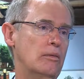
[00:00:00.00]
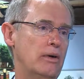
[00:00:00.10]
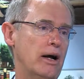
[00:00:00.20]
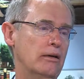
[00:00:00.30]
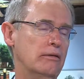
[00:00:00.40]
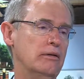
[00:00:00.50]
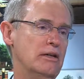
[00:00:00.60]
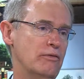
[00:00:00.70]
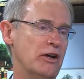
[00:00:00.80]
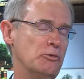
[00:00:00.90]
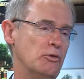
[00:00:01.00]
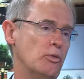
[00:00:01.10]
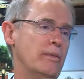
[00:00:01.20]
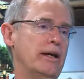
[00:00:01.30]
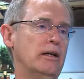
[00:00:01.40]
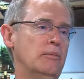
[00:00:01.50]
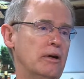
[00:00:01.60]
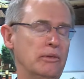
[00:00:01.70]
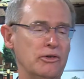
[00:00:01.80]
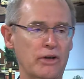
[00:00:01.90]
about the investments we're making in
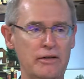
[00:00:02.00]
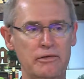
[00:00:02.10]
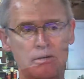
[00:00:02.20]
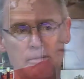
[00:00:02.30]
public safety.